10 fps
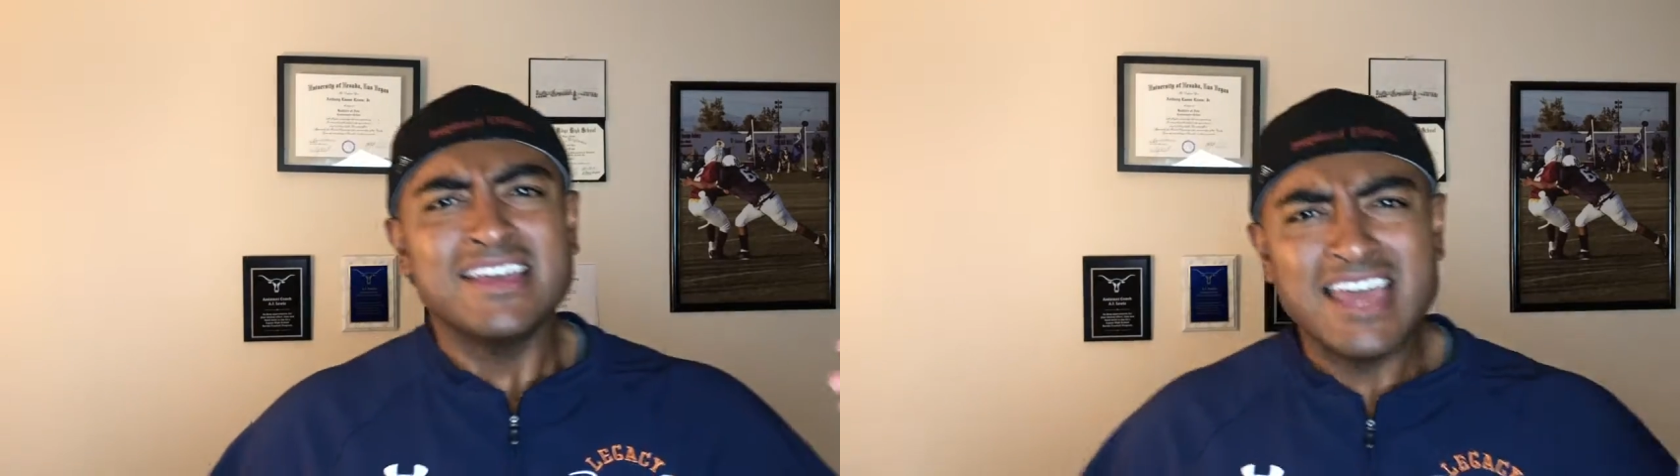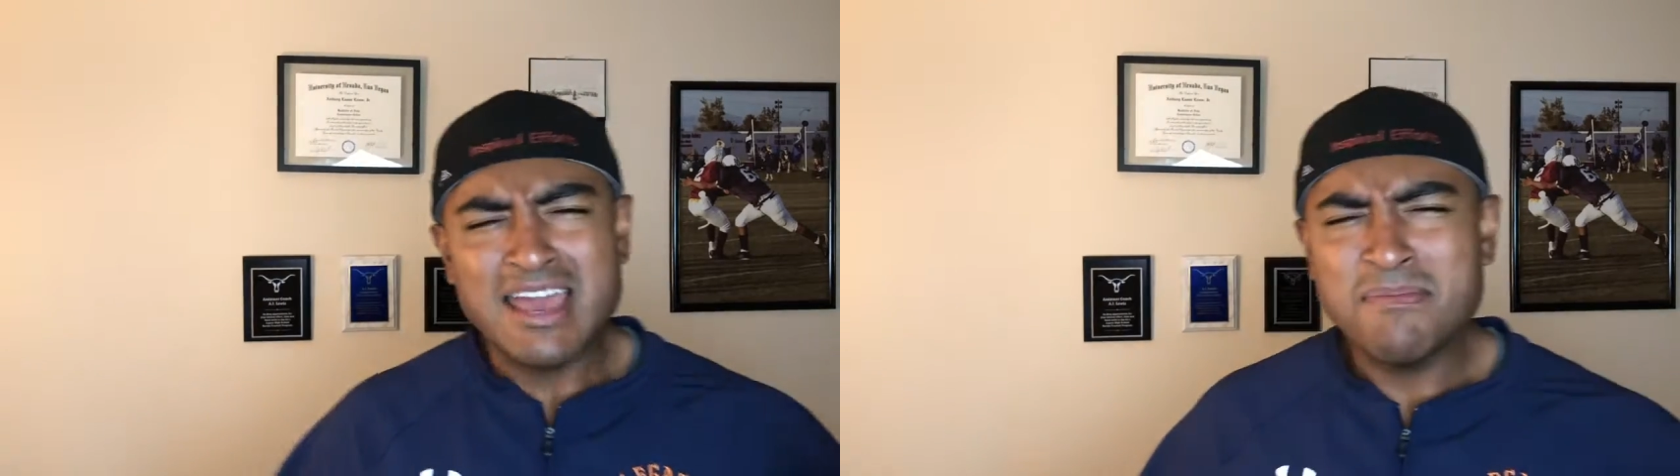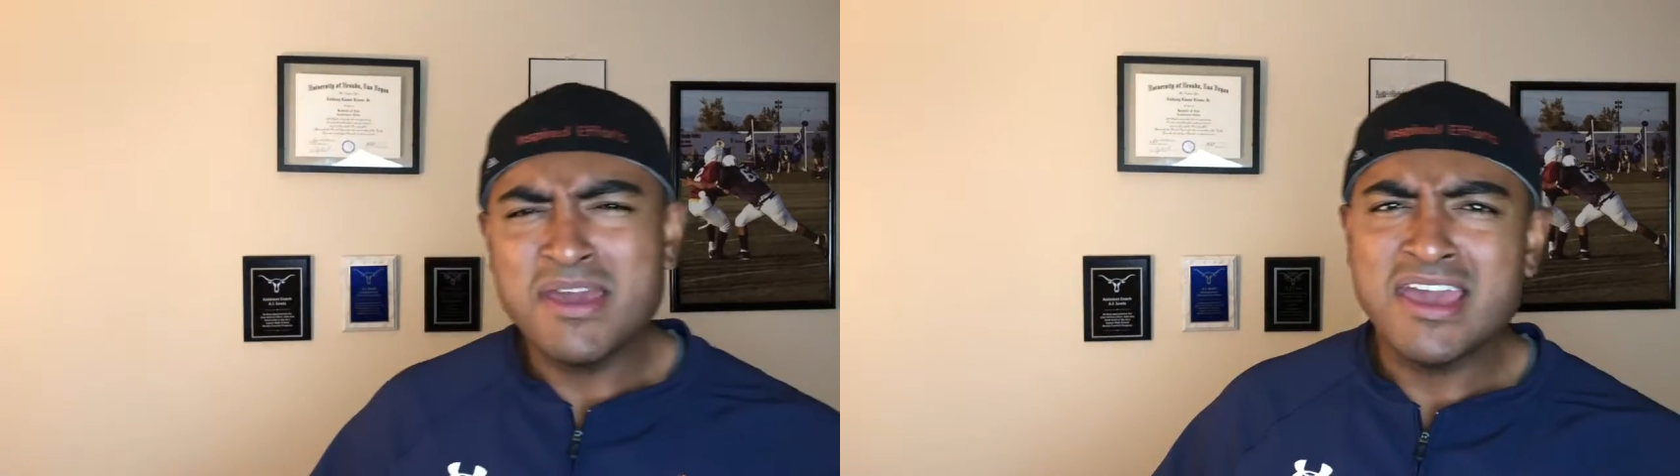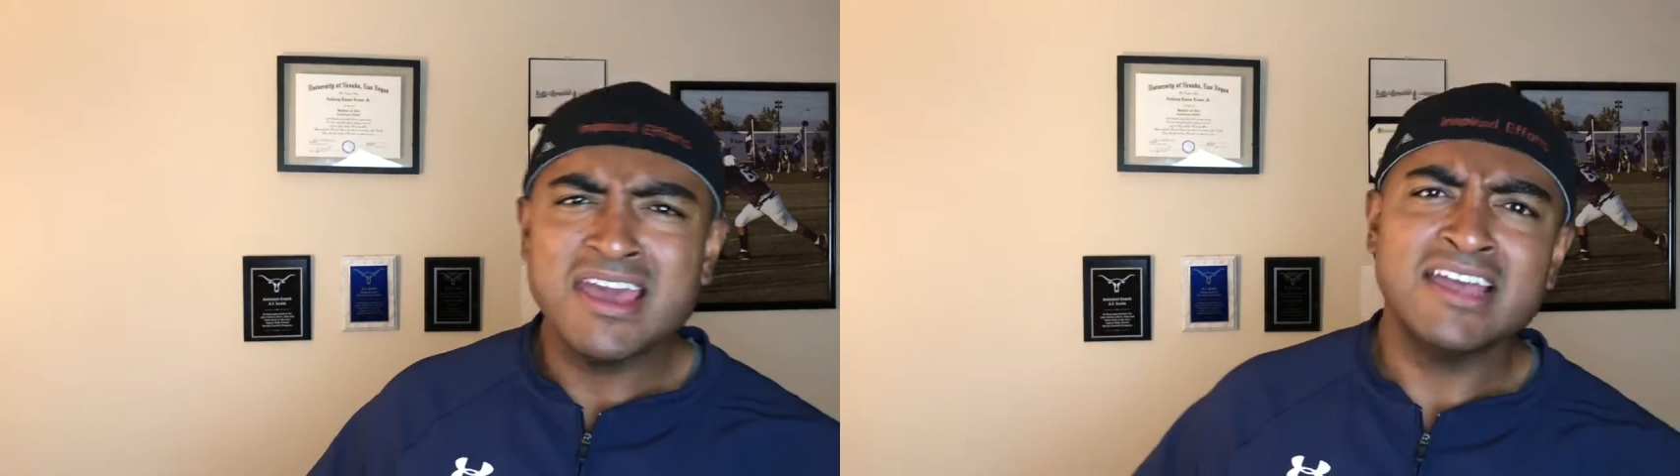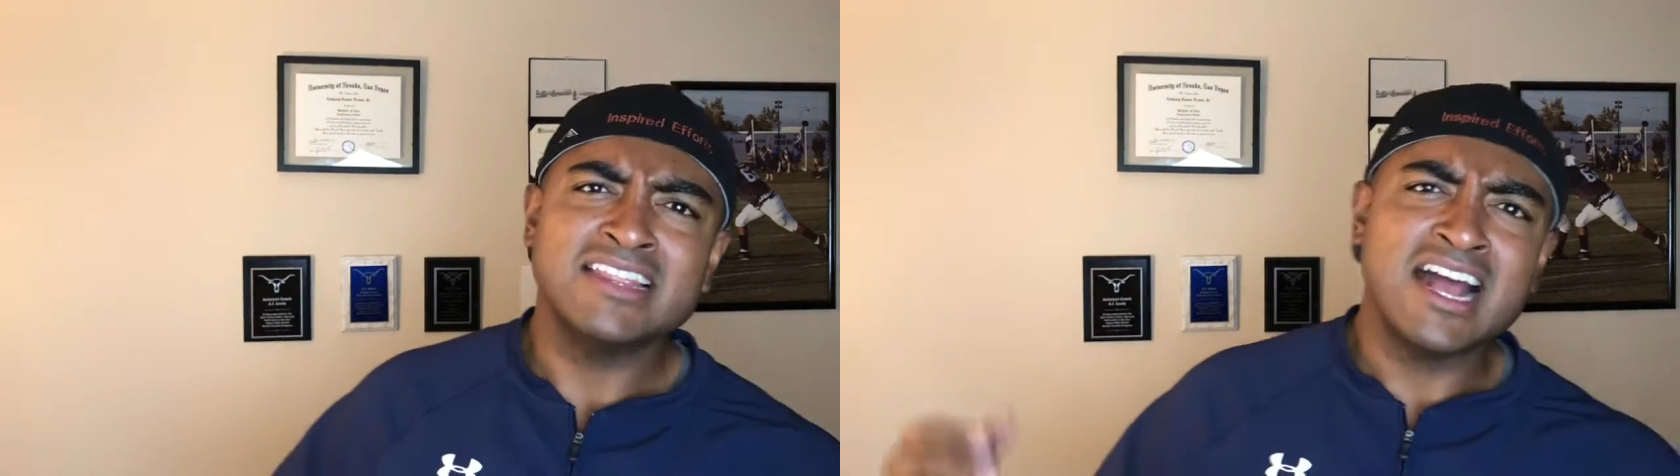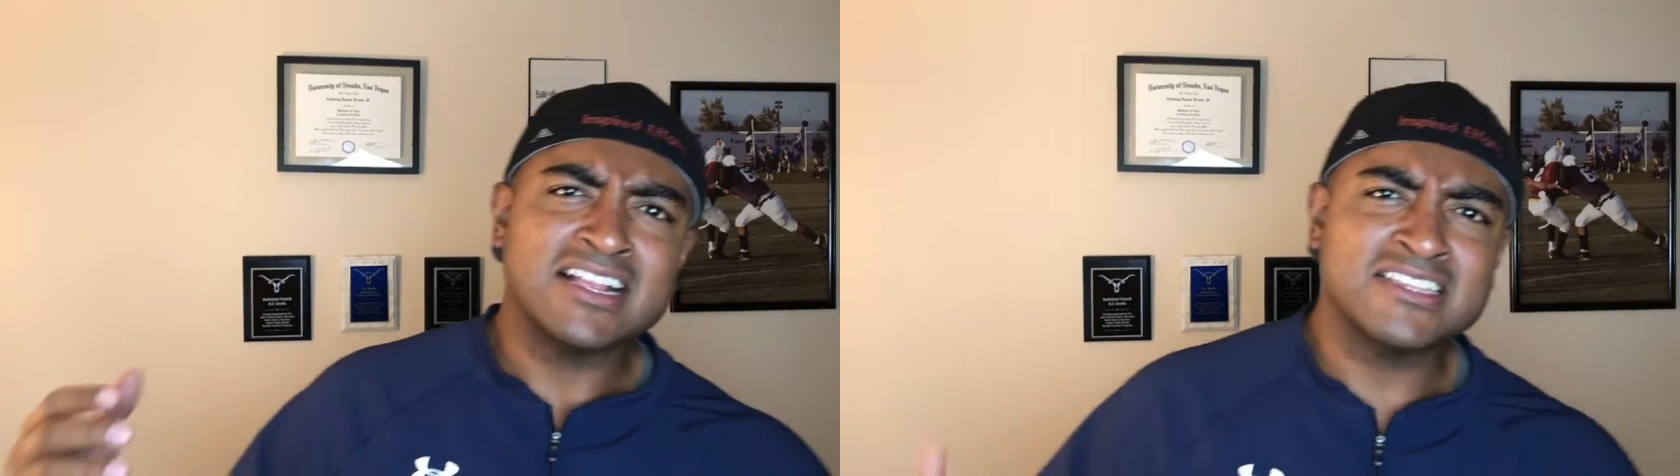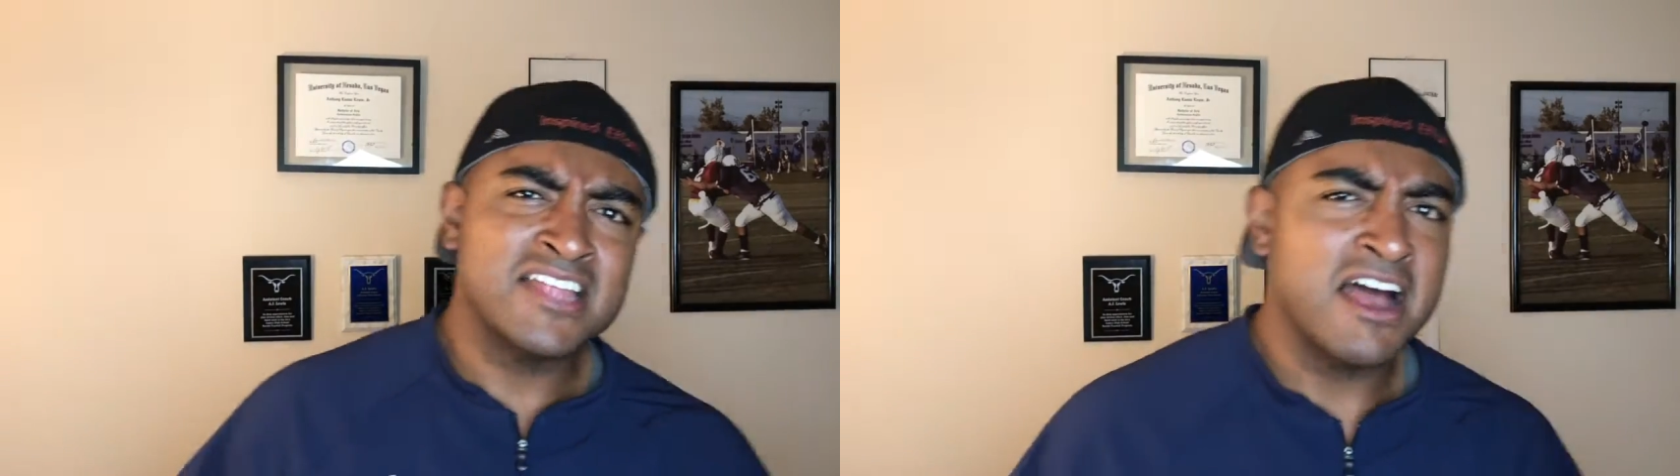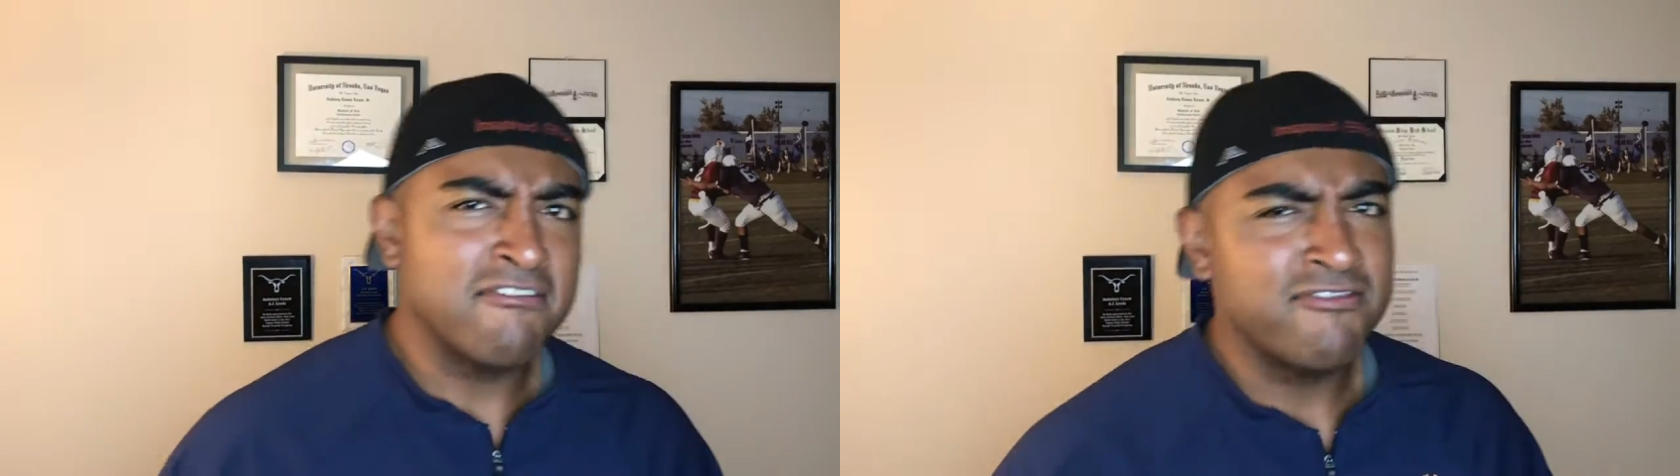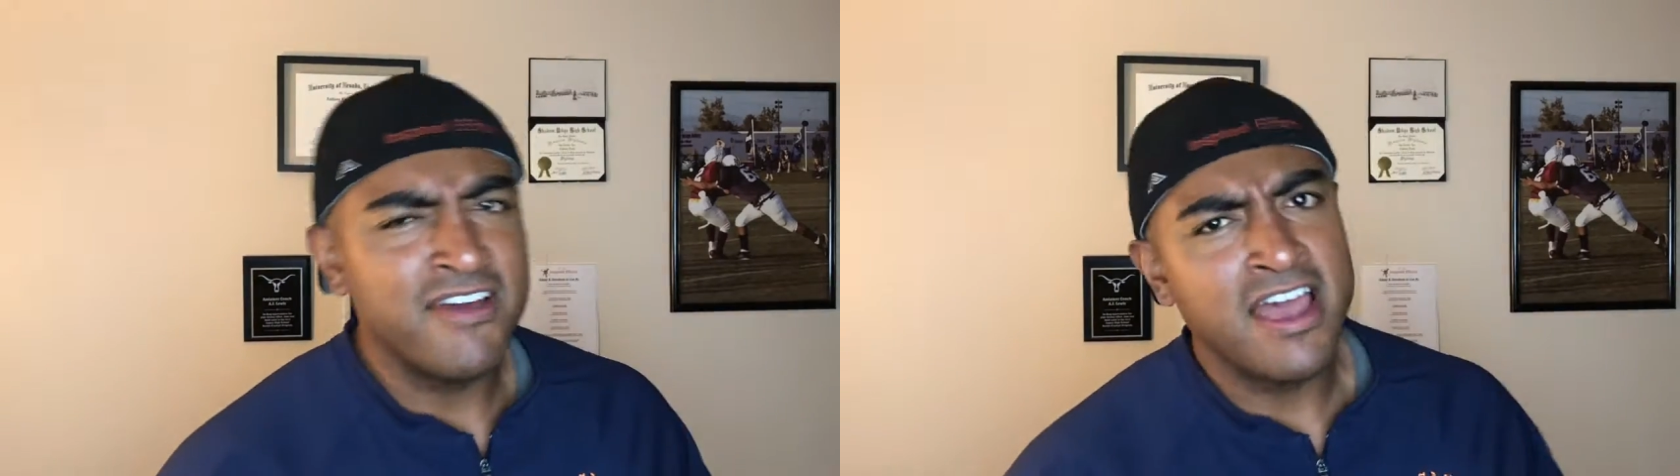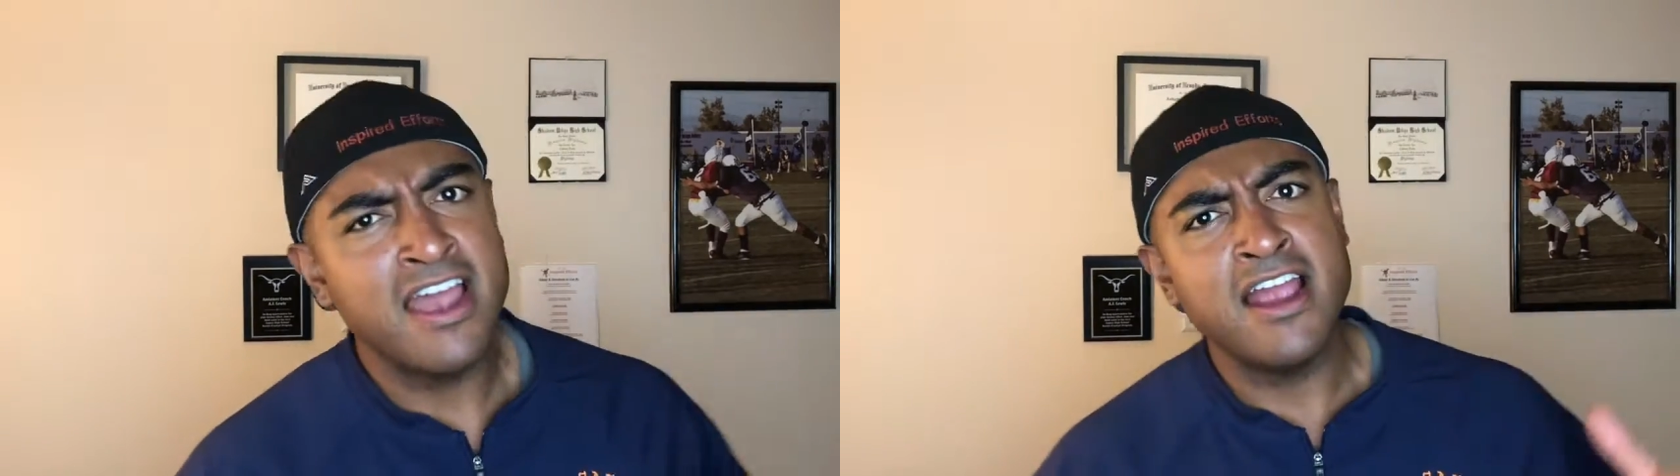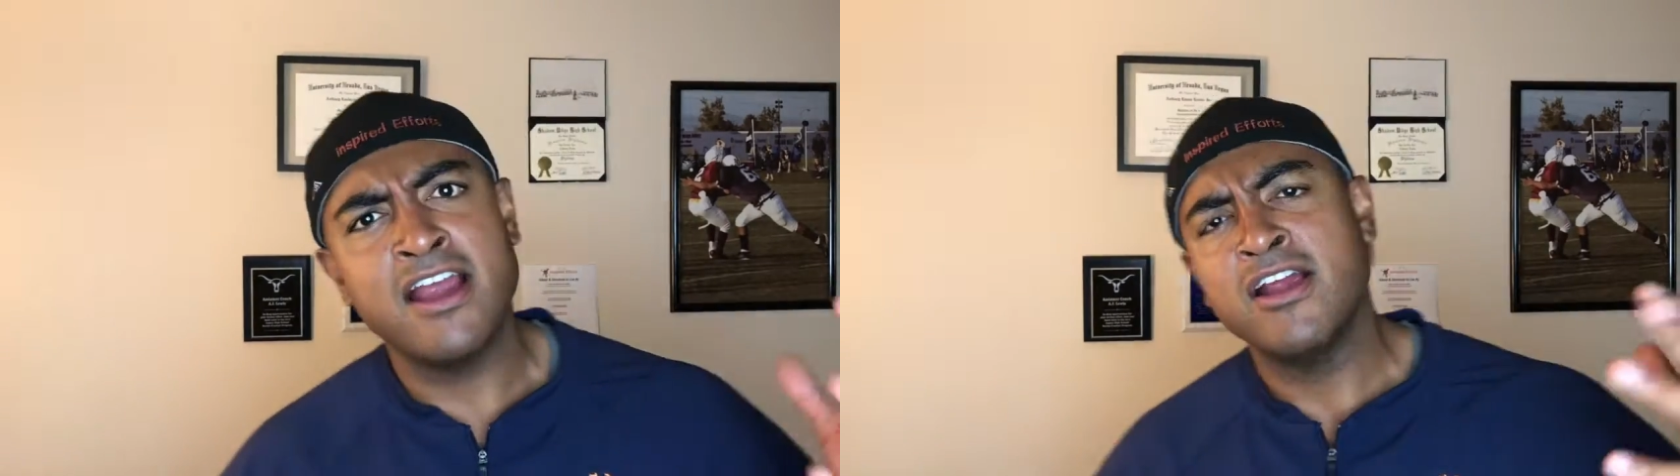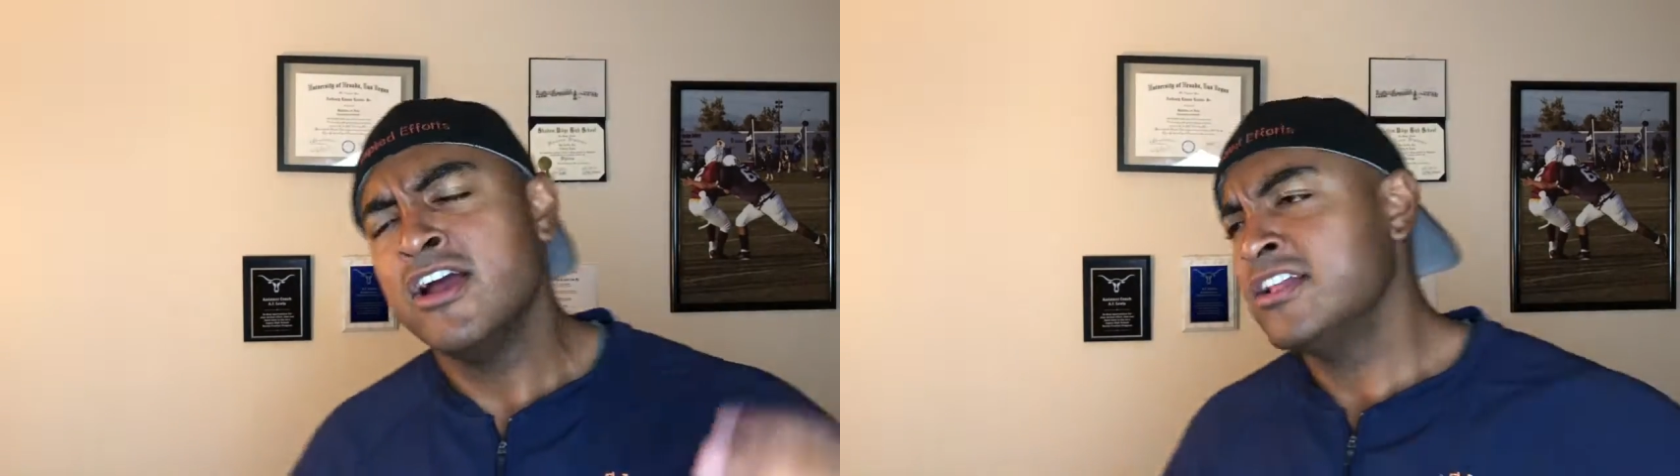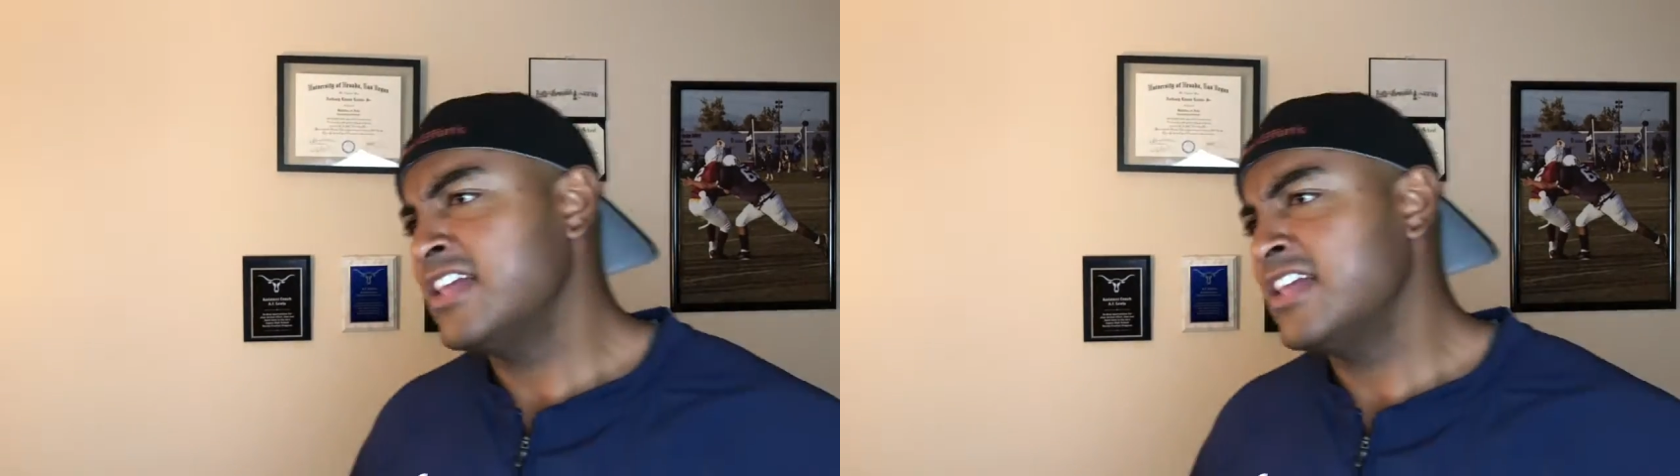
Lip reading: give me it, that's not fair,